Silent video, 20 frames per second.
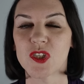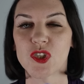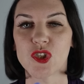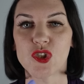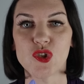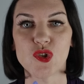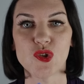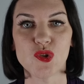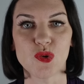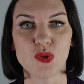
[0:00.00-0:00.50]

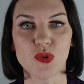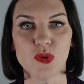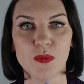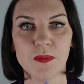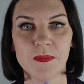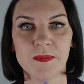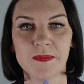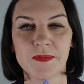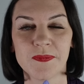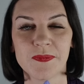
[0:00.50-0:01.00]
jaw,
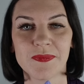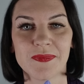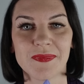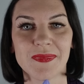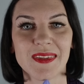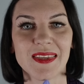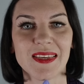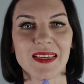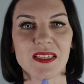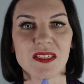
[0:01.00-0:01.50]

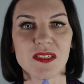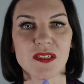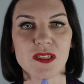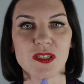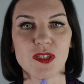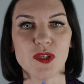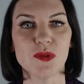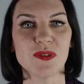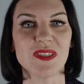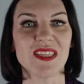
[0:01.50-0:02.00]
and
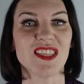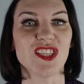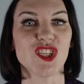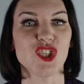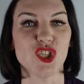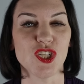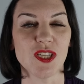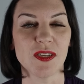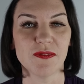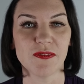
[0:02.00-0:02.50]
using the
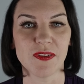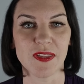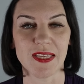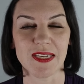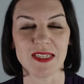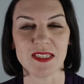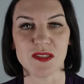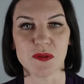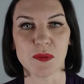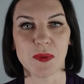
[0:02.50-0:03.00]
chin for that
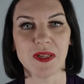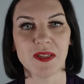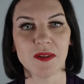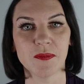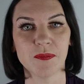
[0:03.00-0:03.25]
as well.